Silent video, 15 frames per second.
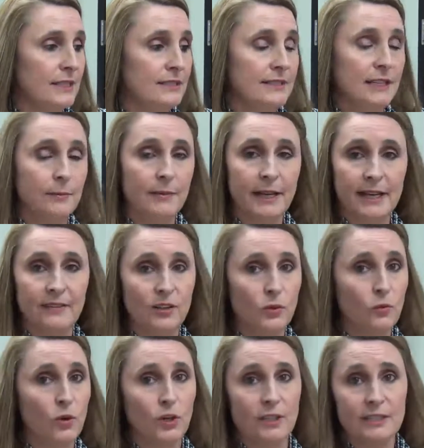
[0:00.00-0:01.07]
stand behind
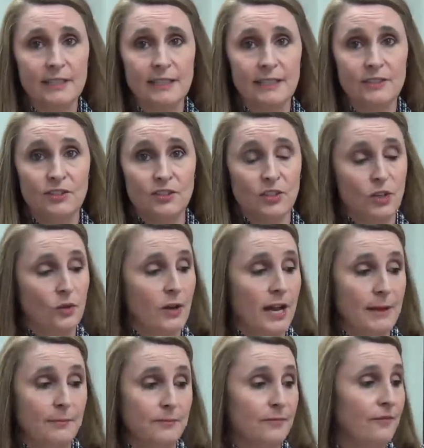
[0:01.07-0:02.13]
their warranties, so
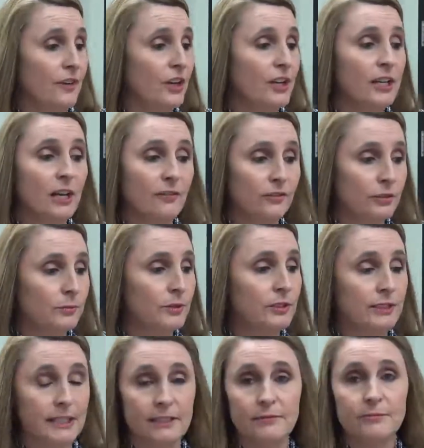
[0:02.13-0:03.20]
I'm very
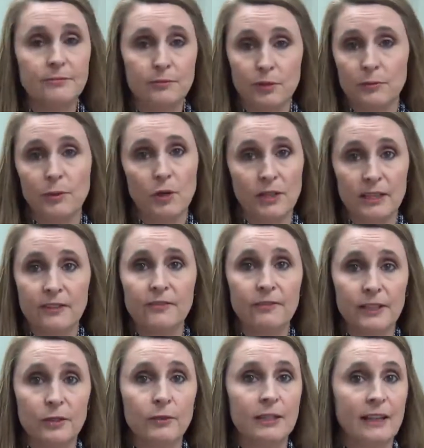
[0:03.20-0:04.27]
comfortable in promoting the
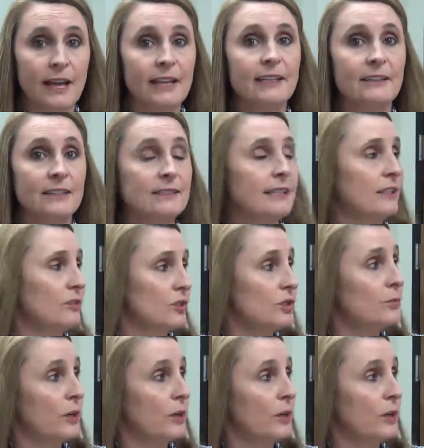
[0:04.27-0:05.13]
Fleetwood line in the Saint Louis